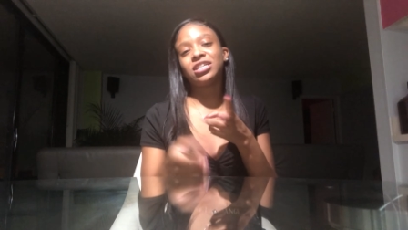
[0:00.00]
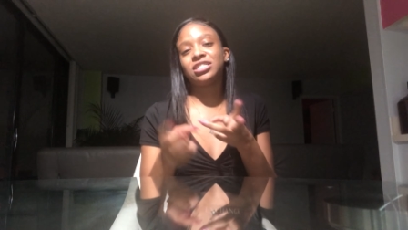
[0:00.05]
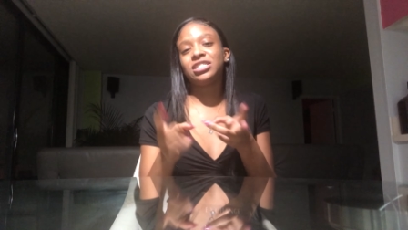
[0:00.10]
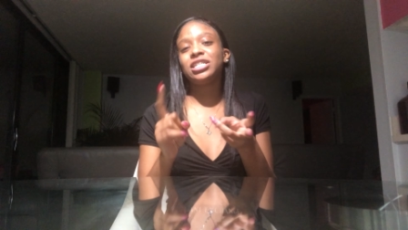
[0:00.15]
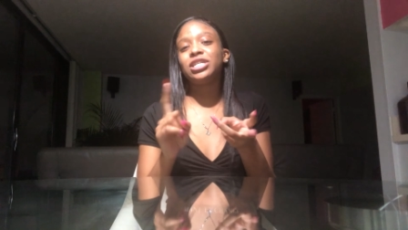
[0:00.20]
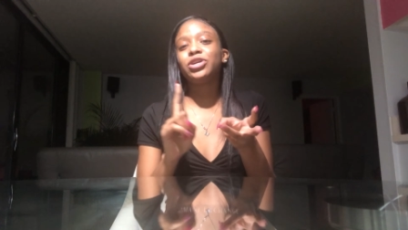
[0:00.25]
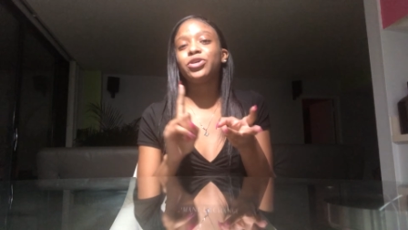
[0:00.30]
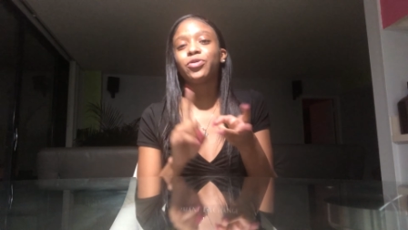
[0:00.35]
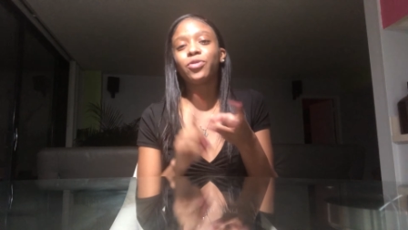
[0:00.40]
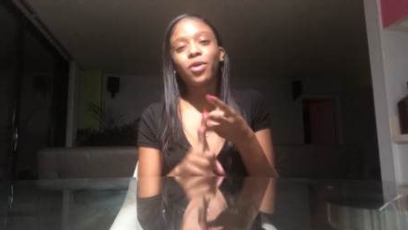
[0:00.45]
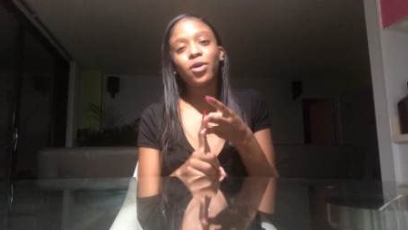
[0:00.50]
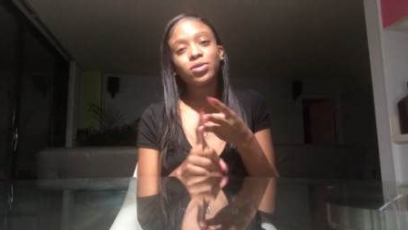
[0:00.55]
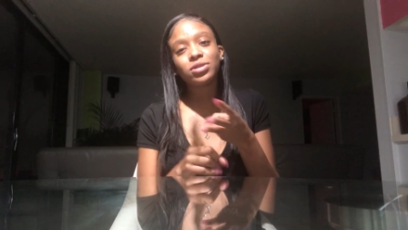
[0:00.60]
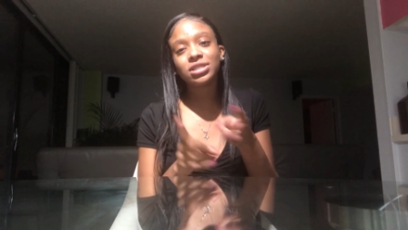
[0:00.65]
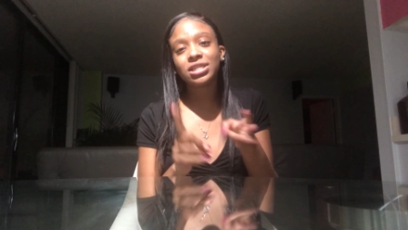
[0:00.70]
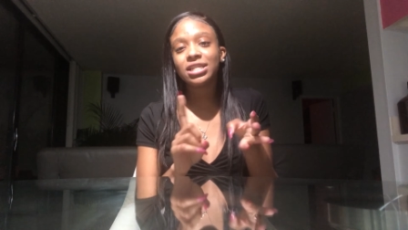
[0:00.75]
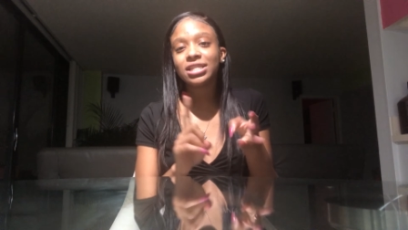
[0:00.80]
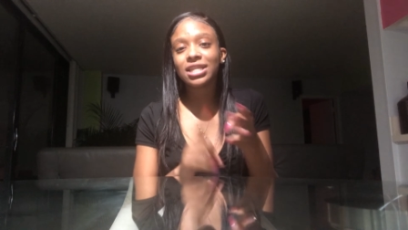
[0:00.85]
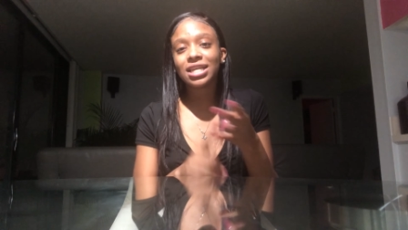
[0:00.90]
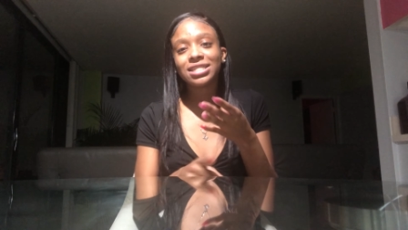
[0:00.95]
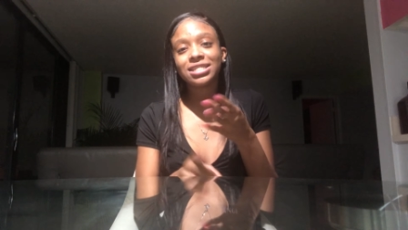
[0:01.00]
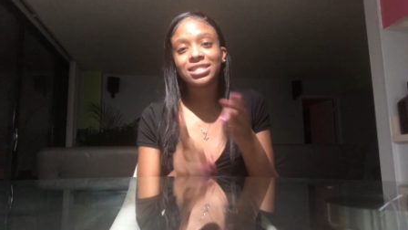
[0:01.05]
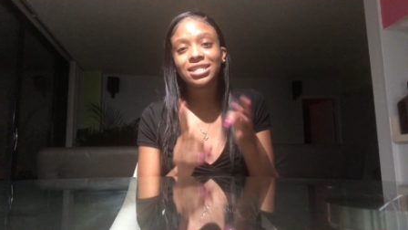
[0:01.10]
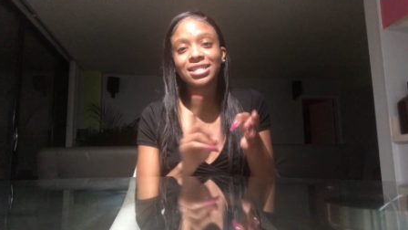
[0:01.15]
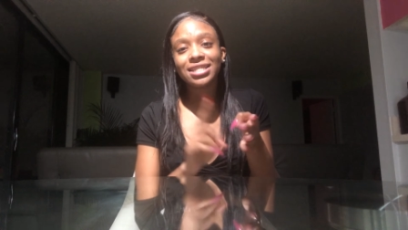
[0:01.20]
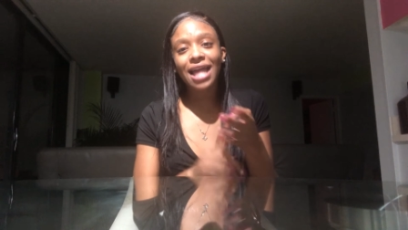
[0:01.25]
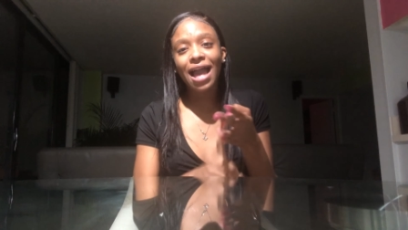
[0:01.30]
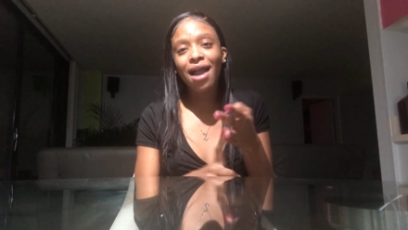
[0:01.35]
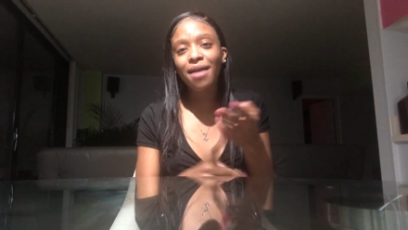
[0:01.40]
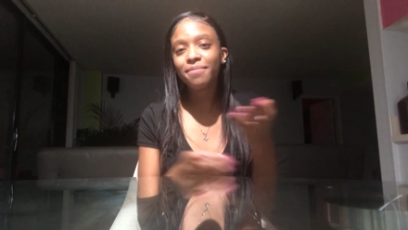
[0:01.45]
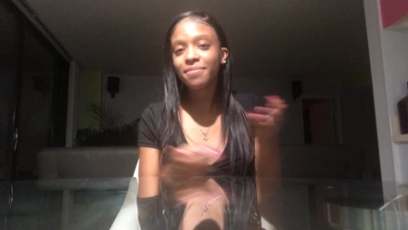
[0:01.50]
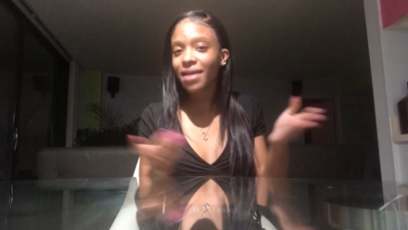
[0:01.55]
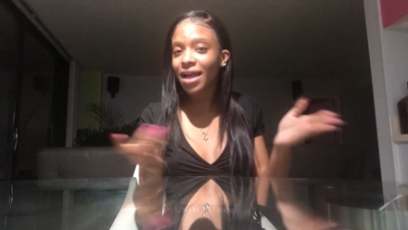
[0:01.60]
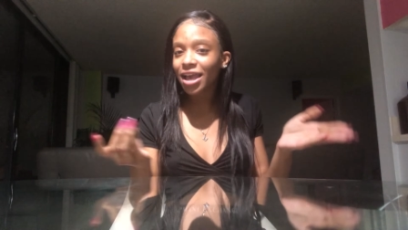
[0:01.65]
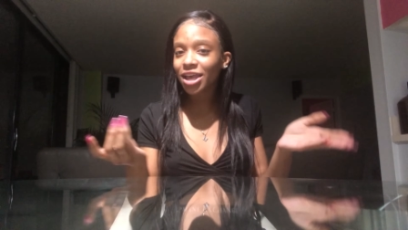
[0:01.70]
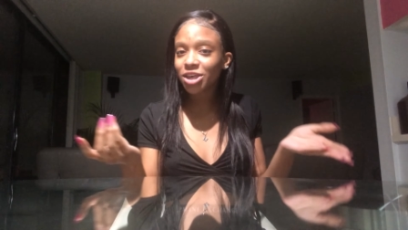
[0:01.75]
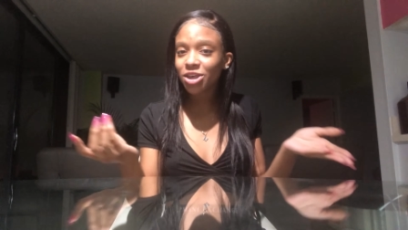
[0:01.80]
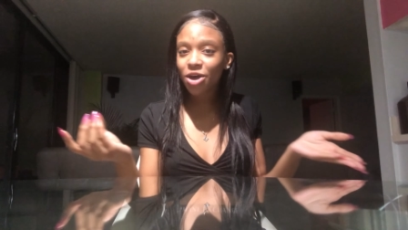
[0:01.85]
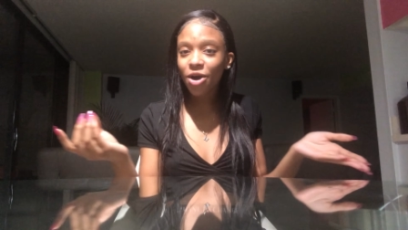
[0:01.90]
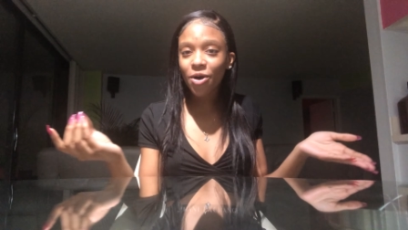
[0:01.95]
She grown, she this, she that. I'm
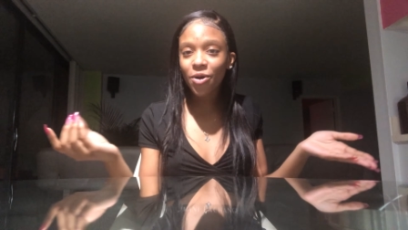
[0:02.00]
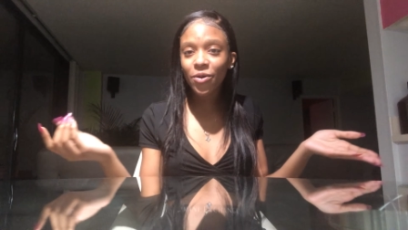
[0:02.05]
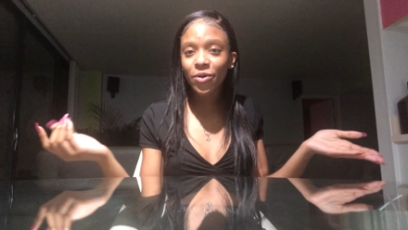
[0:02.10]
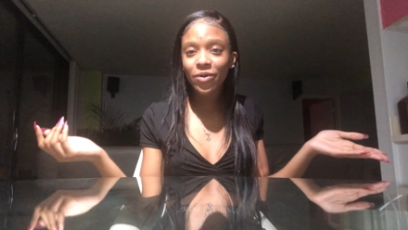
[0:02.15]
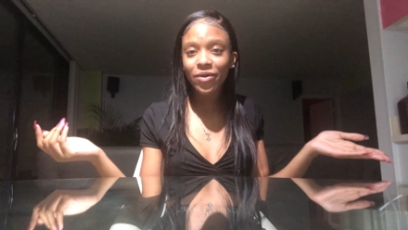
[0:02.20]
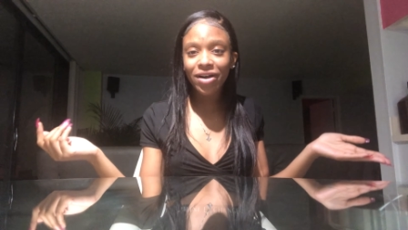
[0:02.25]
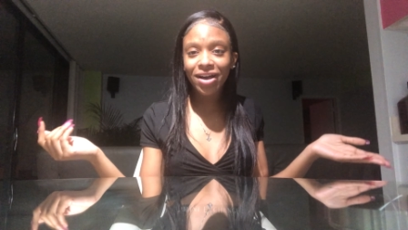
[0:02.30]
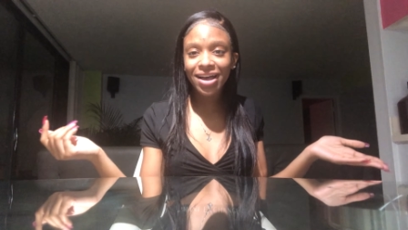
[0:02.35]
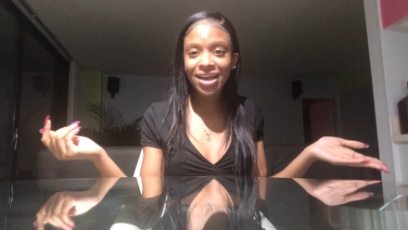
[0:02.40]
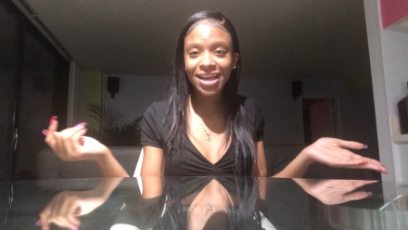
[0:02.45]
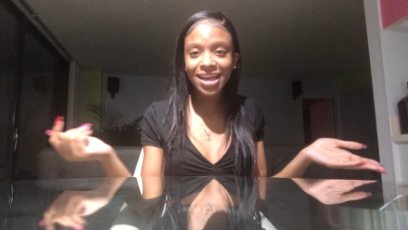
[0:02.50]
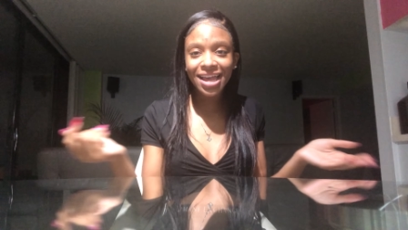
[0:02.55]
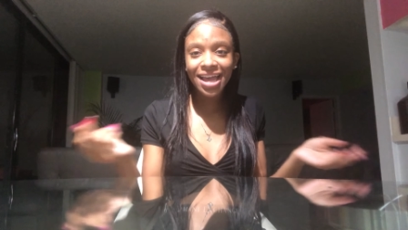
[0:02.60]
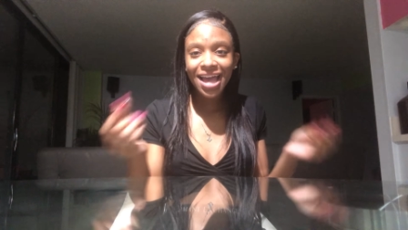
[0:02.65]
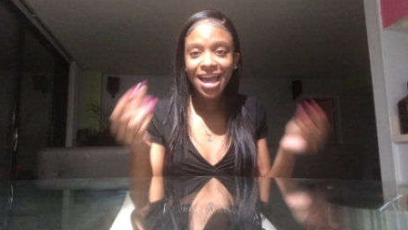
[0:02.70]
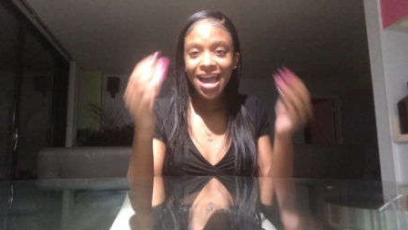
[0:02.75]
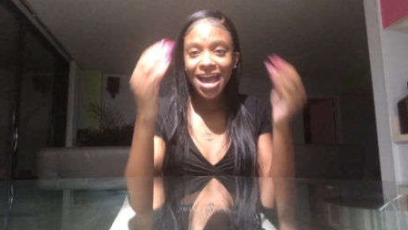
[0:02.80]
like, yo, what?